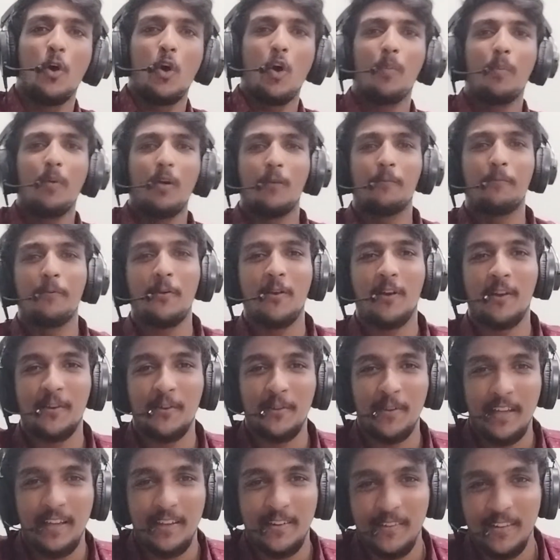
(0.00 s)
Hope all of you are
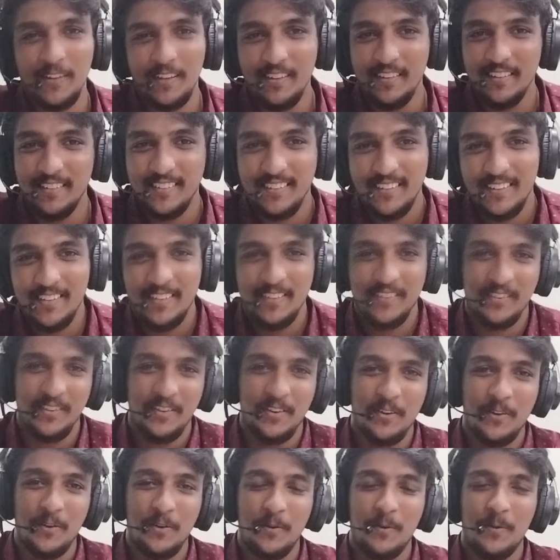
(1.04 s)
doing good.
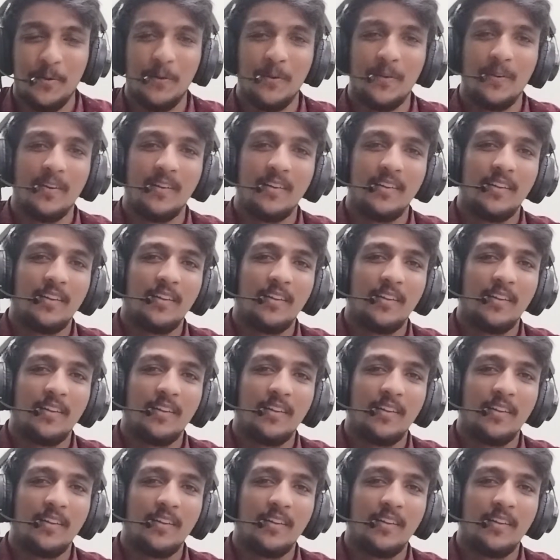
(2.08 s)
So,